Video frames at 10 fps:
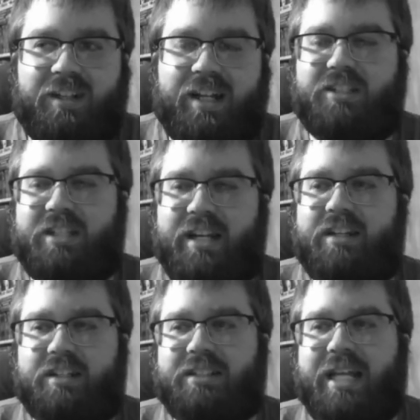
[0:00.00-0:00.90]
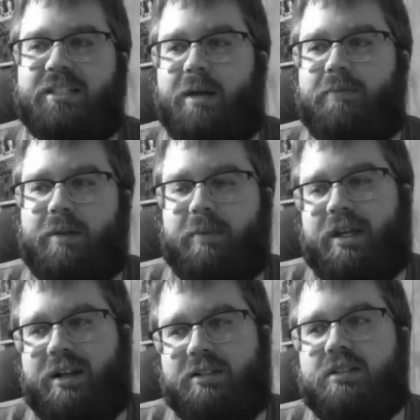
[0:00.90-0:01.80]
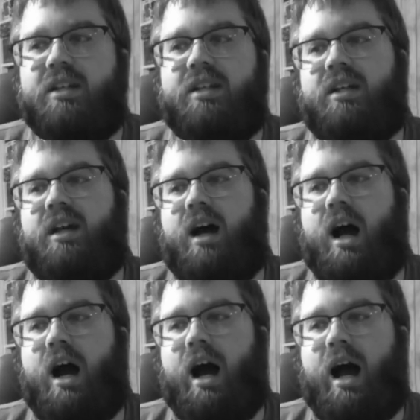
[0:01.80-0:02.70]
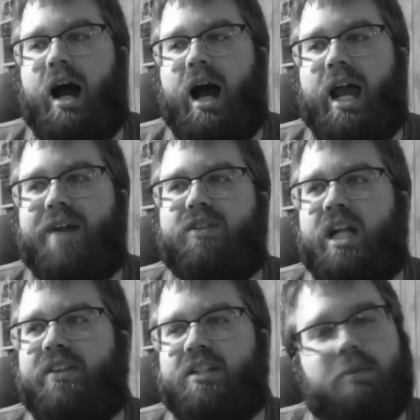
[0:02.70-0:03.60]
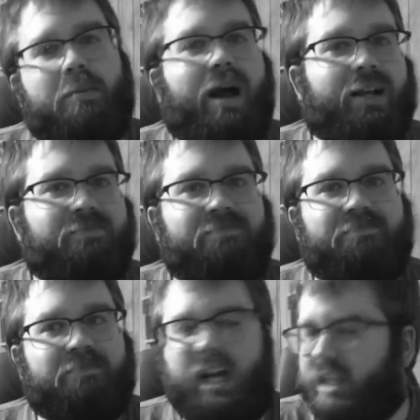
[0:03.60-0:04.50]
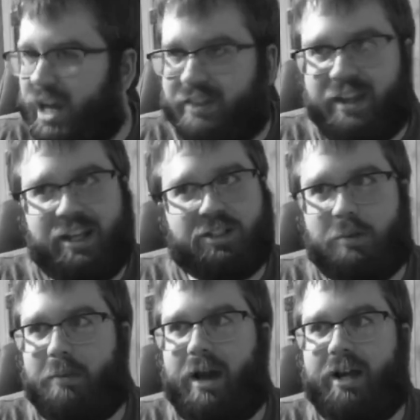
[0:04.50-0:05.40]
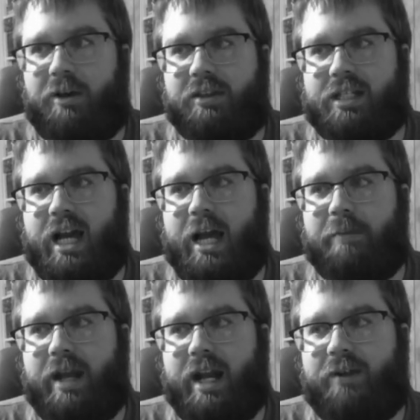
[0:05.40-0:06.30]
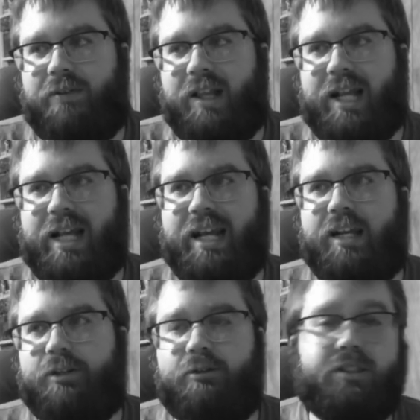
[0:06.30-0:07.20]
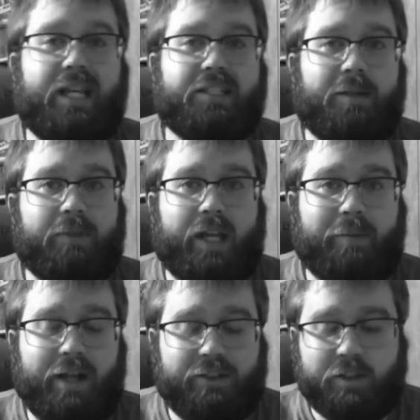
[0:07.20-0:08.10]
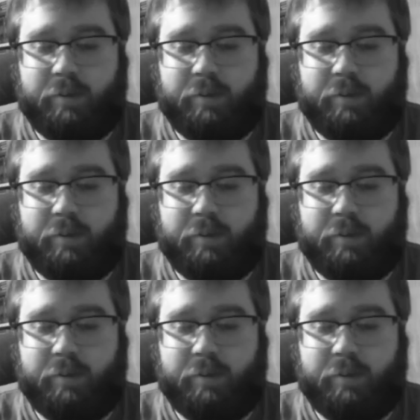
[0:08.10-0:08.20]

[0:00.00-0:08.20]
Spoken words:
I just needed to say something because I have a lot of things in my mind. A lot of things on my mind all the time, and I felt like I needed to say something about this